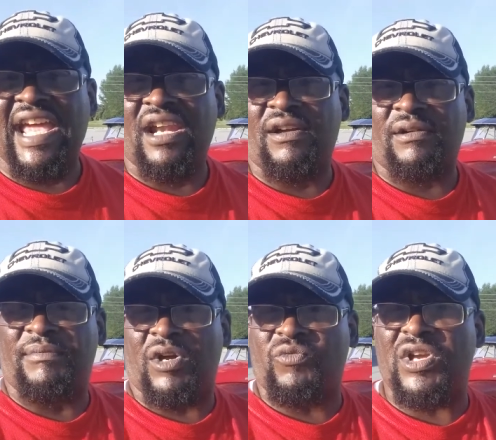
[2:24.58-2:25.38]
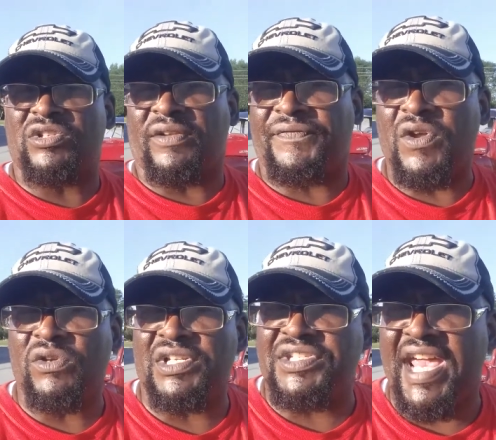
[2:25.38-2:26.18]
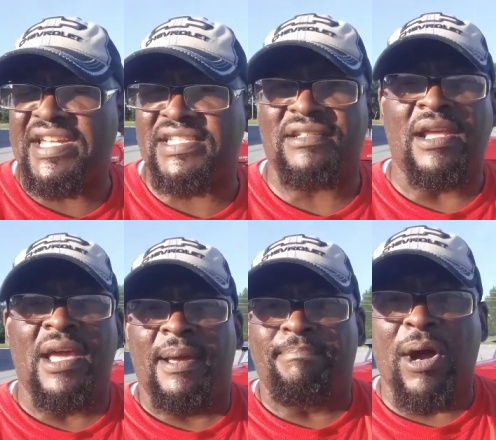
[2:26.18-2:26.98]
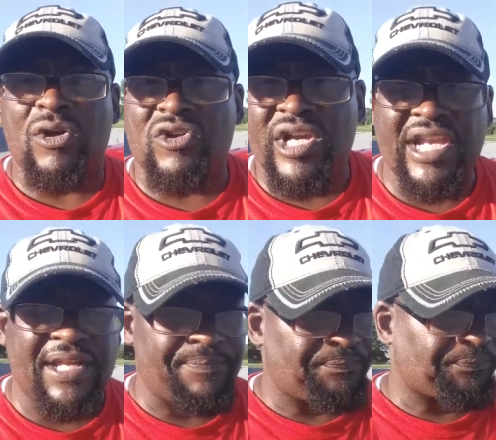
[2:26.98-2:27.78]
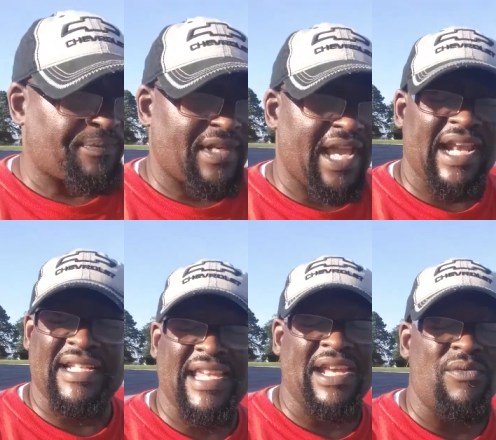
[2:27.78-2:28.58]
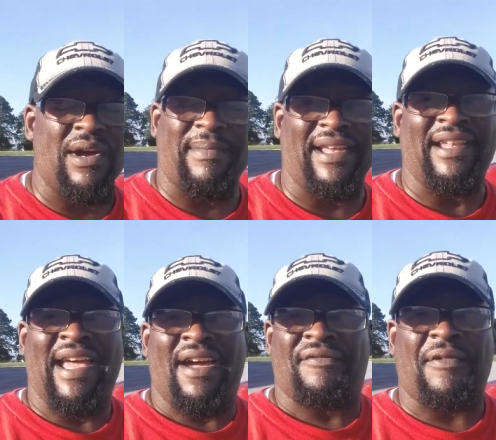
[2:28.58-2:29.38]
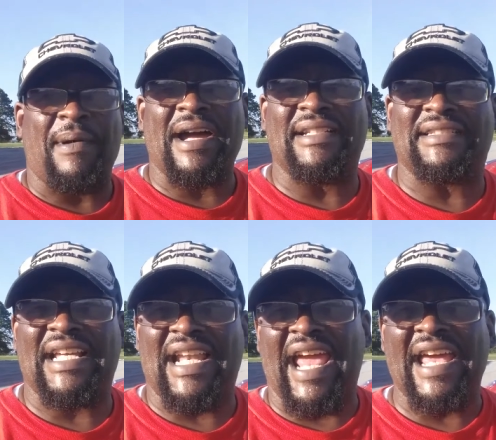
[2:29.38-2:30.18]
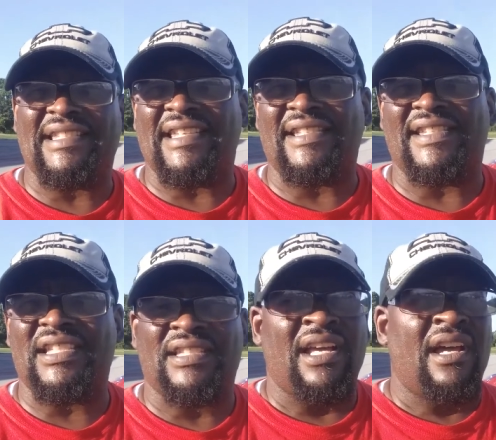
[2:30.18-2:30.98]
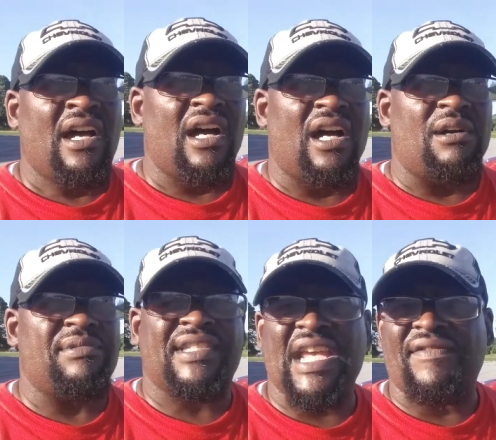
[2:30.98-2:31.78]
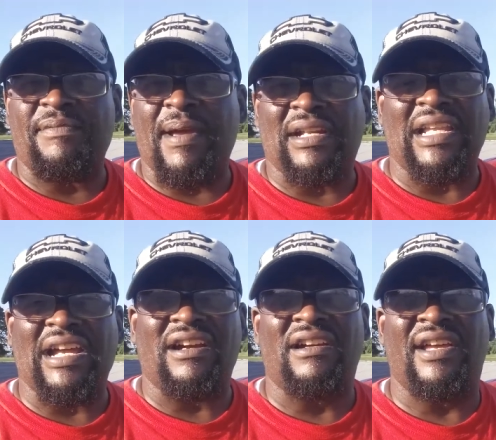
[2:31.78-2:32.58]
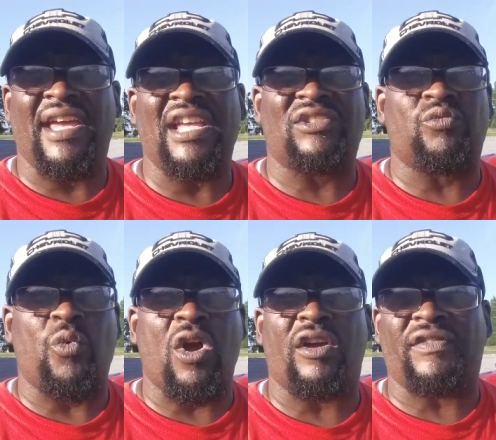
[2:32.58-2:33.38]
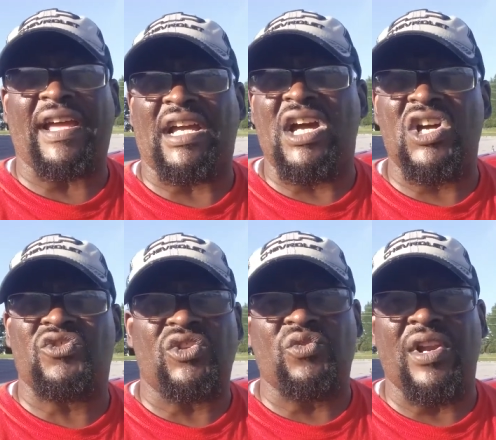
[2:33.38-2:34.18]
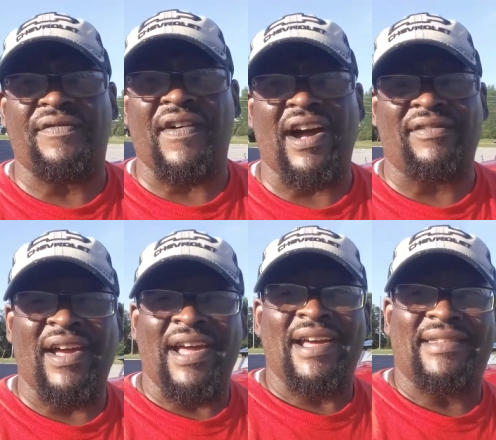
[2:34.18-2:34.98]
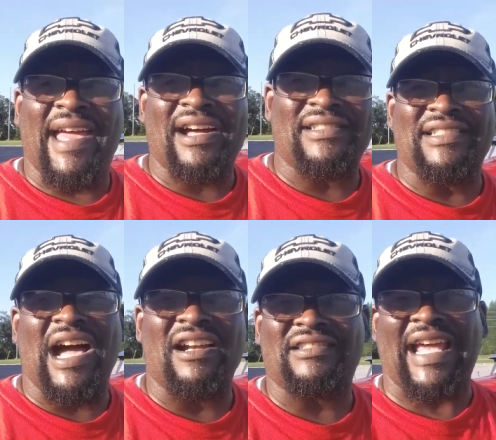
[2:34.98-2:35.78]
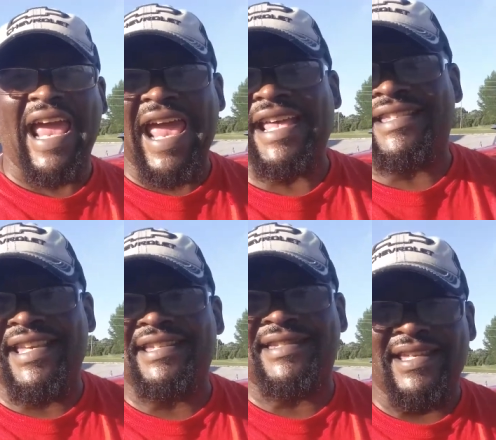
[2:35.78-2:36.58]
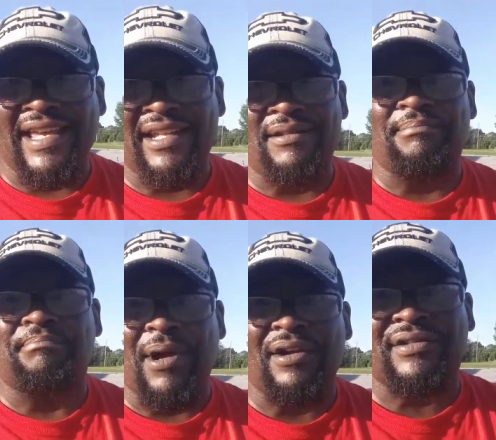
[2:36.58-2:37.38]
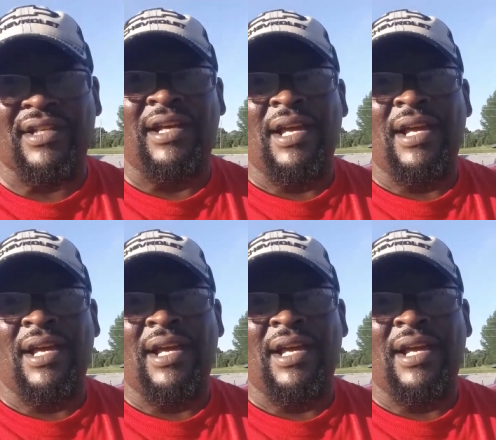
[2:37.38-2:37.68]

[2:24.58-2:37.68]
that had originally fuel injection motor in it. And I tell you what, man, from my understanding, as is, this Chevy Bel Air is worth like $125,000 as it sit burnt